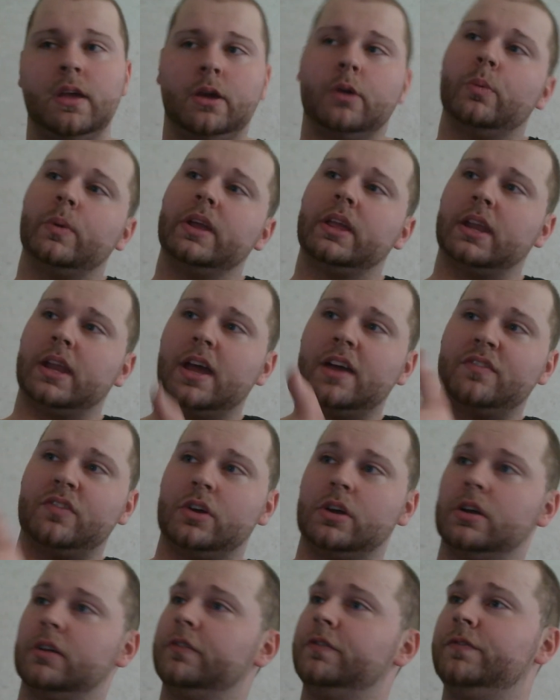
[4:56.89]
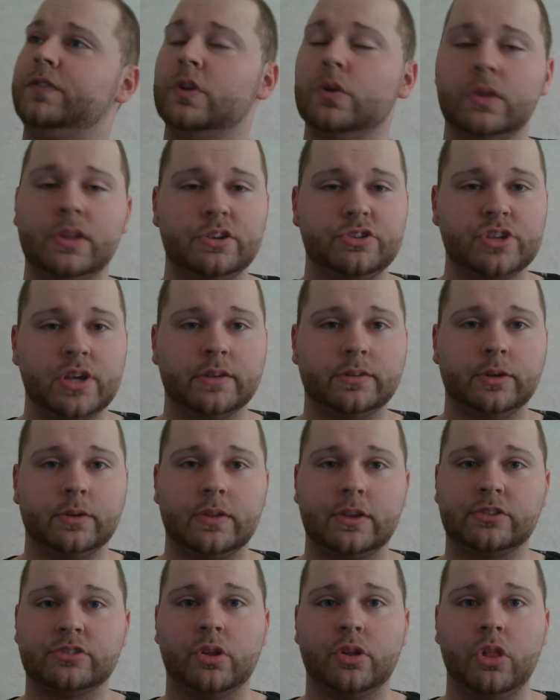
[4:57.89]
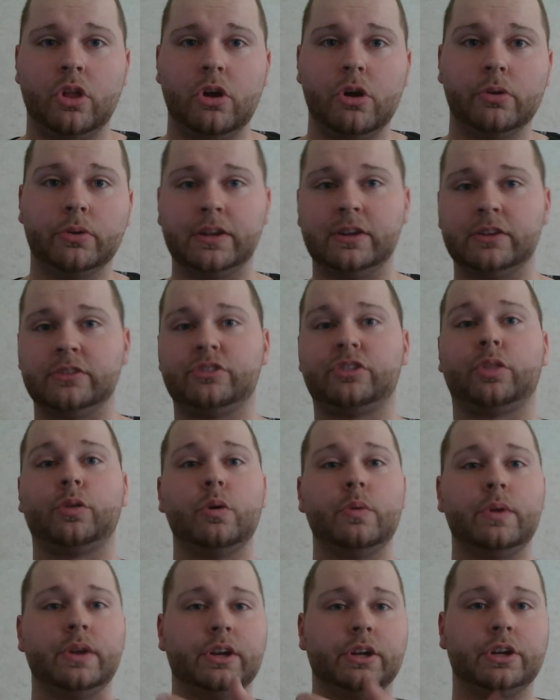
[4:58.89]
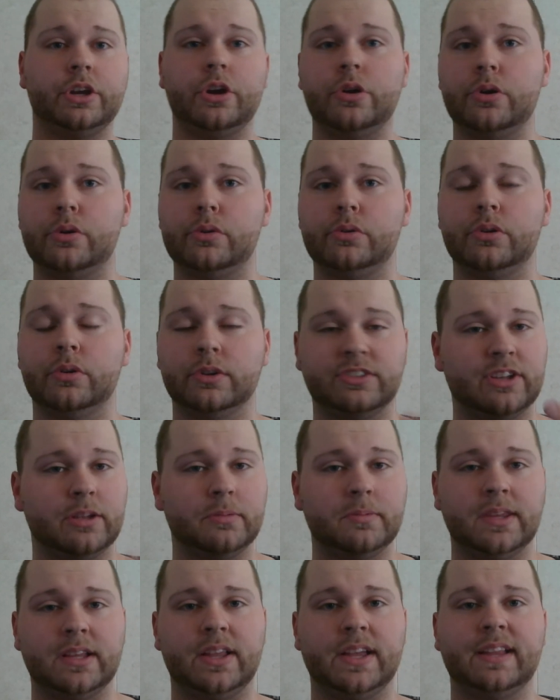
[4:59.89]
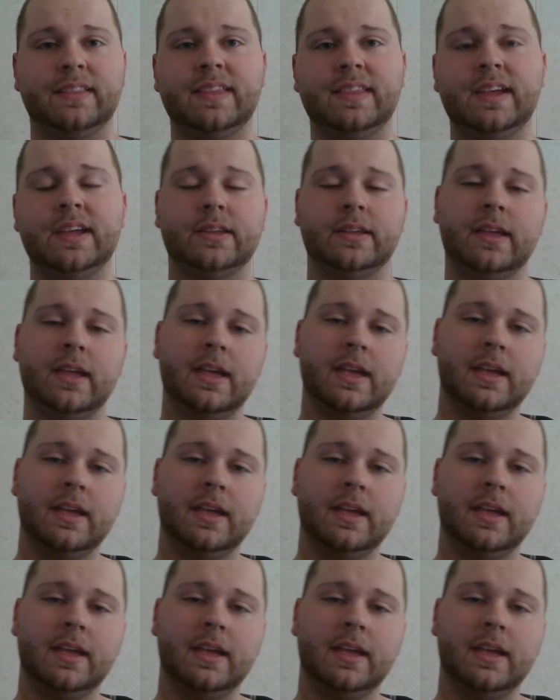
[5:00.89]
We could have a fuel injector that's clogged and it's throwing a code or something like that.